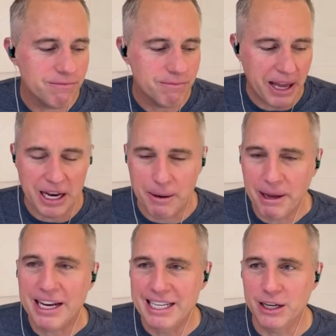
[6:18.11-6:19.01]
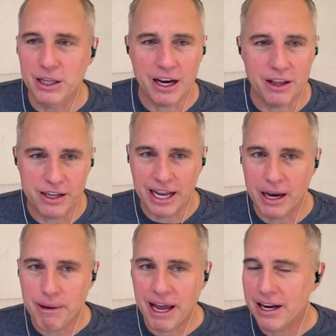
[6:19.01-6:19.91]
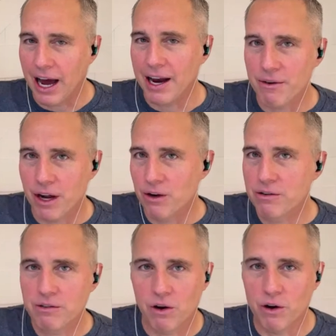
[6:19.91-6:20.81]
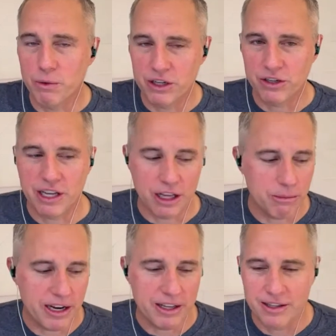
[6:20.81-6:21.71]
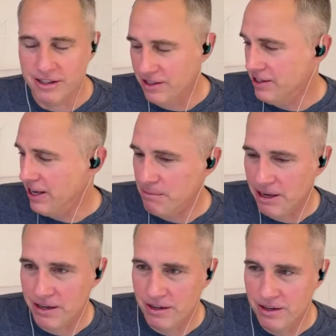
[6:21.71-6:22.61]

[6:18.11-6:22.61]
making a big deal out of the dead man. I don't know. Or are we just celebrating the dead man?